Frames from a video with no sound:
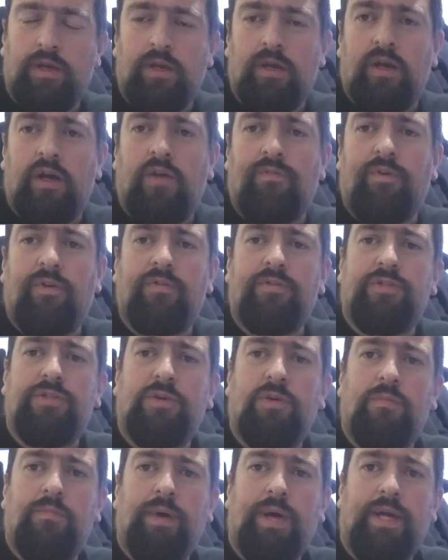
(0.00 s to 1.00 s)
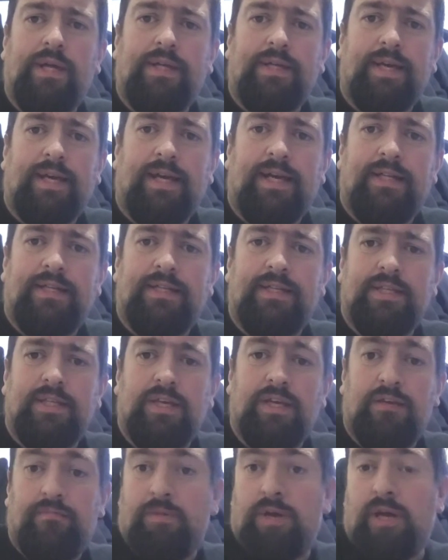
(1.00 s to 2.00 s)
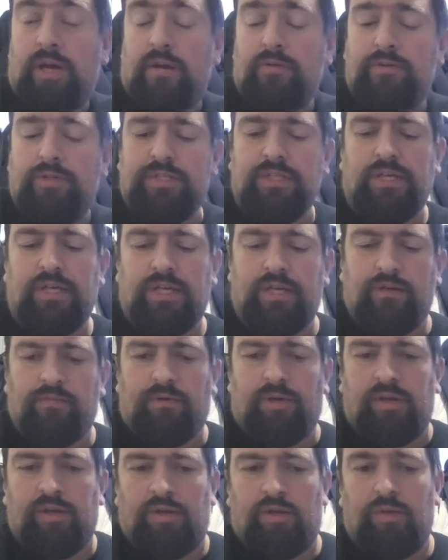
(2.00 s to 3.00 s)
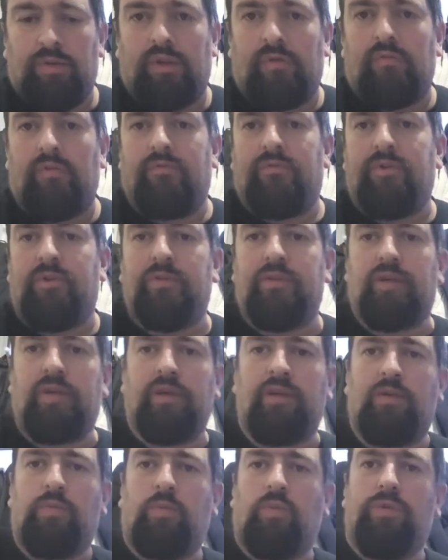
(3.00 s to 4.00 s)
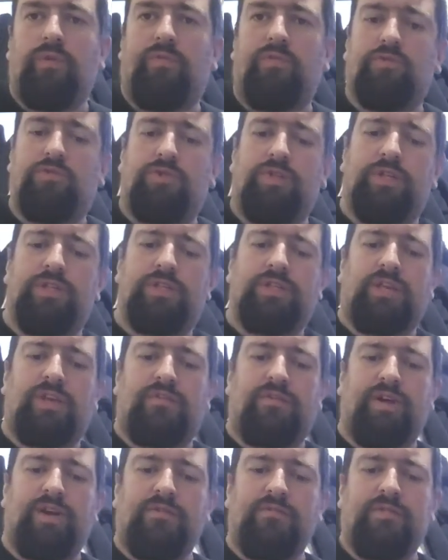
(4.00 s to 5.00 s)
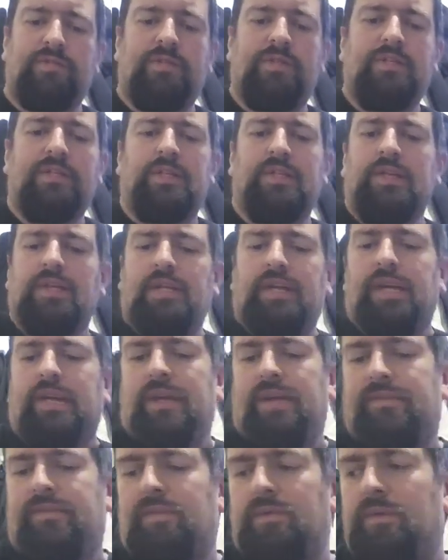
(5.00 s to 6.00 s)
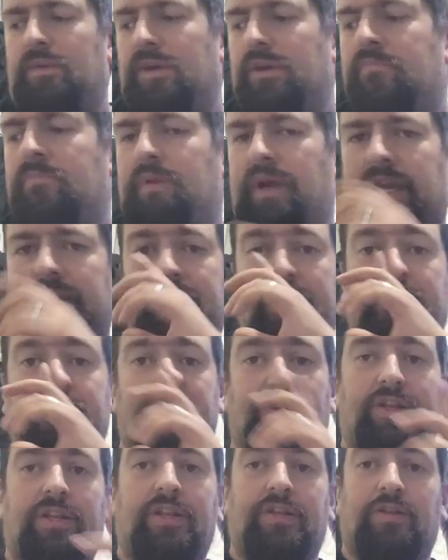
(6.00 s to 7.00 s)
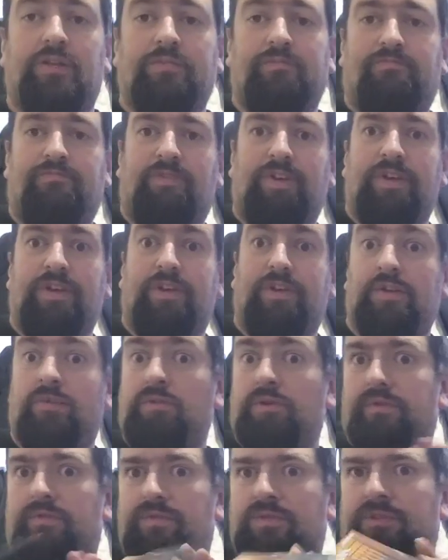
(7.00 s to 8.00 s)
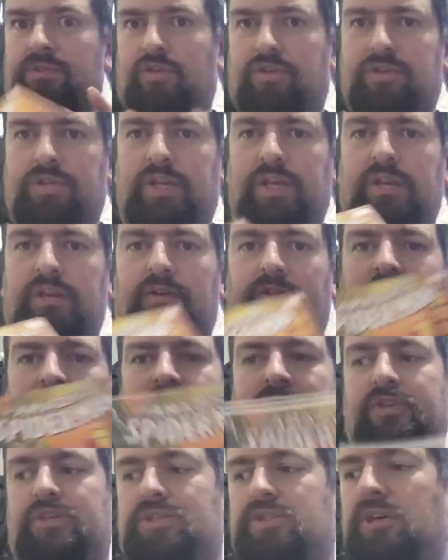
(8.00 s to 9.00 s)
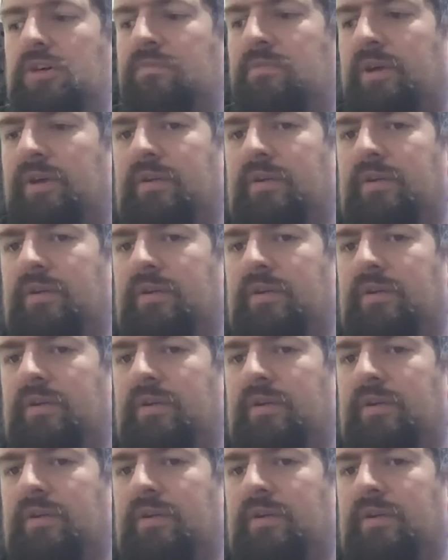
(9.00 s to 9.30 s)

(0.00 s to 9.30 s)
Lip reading: Hi folks, so I'm back at my house and I'm going to quickly review the wonderful treats that I found. If you were paying attention on the little video that would have just gone to here, on the first stop I